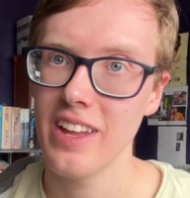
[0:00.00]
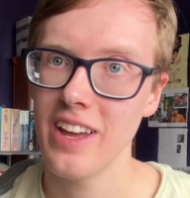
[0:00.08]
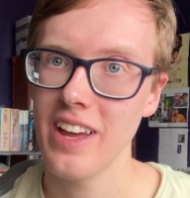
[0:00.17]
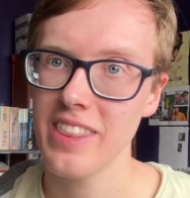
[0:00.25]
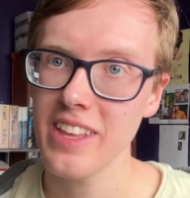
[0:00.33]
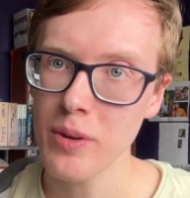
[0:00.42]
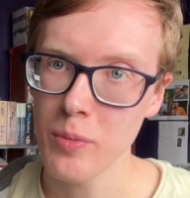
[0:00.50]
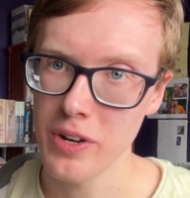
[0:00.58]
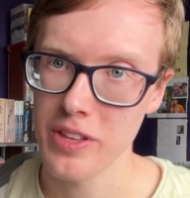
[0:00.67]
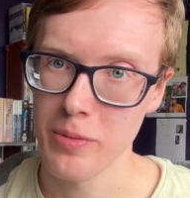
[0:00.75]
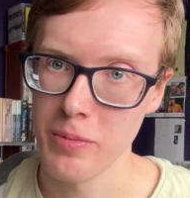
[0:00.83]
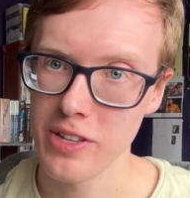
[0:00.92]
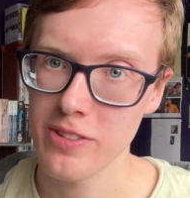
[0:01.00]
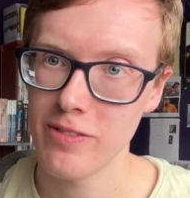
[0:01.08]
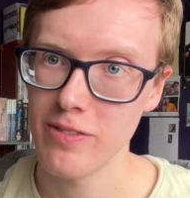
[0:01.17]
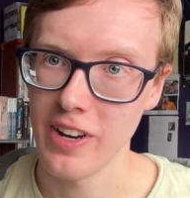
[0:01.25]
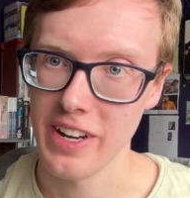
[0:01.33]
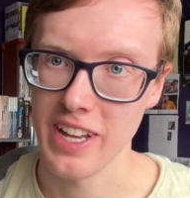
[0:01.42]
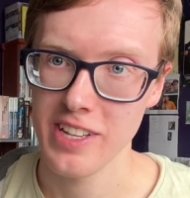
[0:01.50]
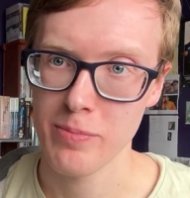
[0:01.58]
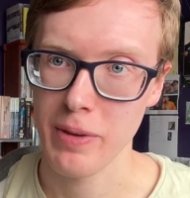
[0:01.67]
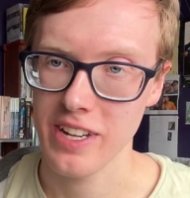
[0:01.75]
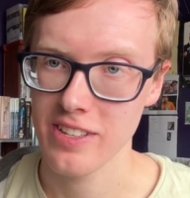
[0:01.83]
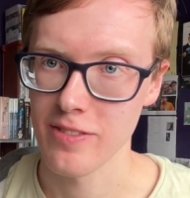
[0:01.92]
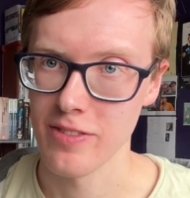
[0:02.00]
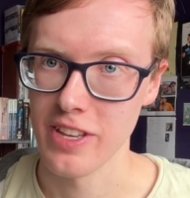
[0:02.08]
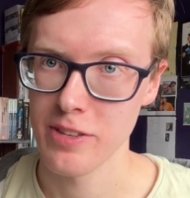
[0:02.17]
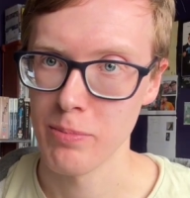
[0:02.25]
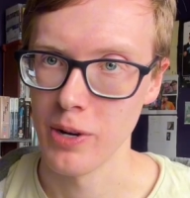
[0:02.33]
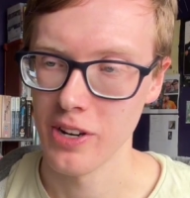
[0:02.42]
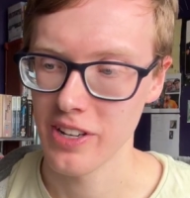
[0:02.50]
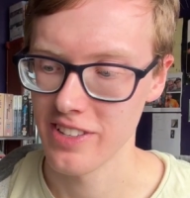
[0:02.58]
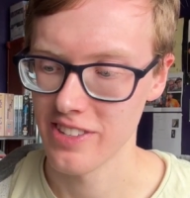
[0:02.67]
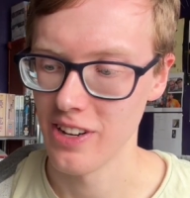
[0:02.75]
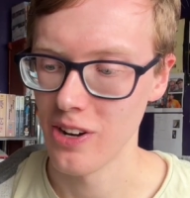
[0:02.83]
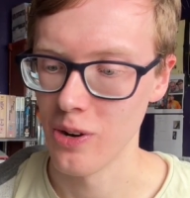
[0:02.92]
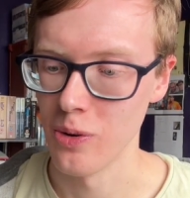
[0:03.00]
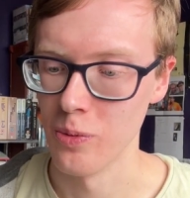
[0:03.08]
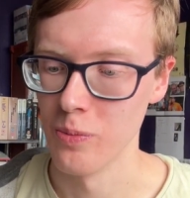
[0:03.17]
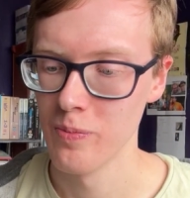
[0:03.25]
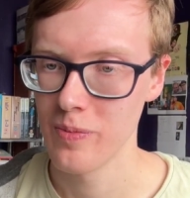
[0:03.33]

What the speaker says: I think one of the most fun aspects of this book is the whole